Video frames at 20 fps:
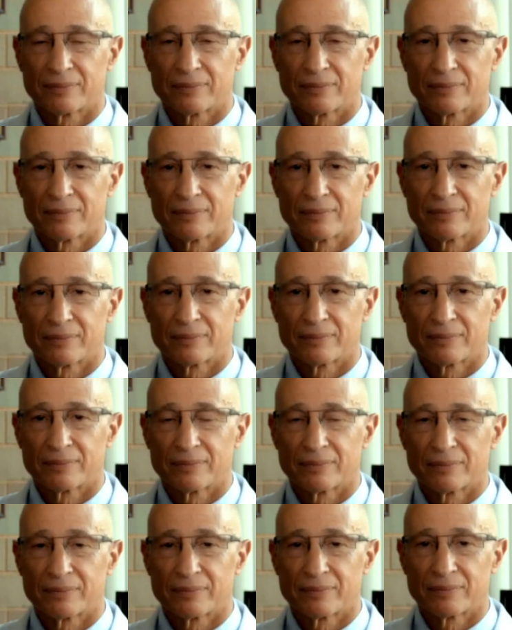
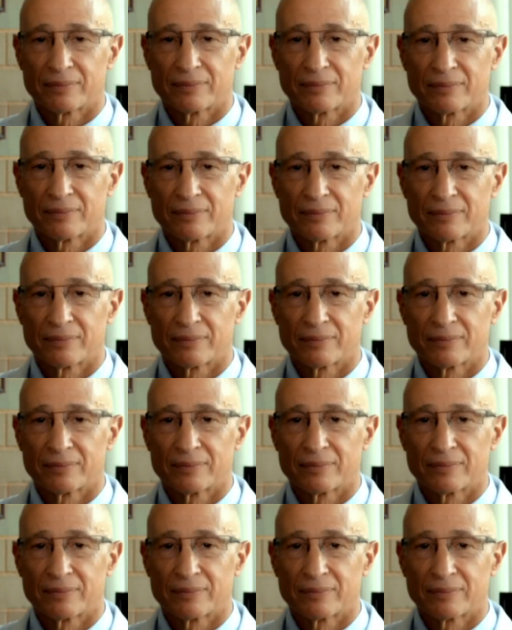
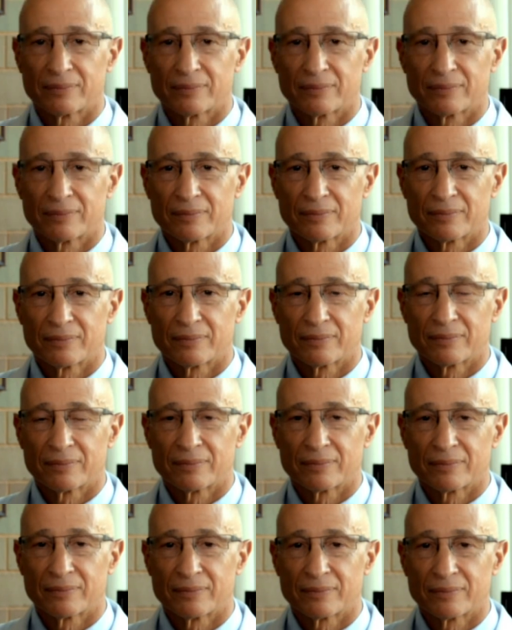
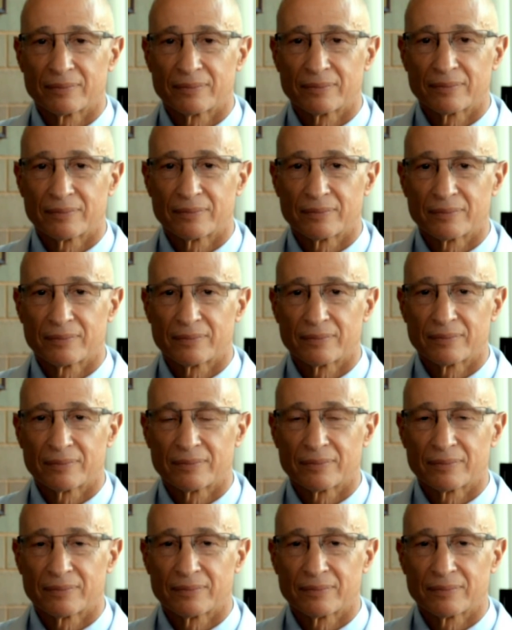[no speech]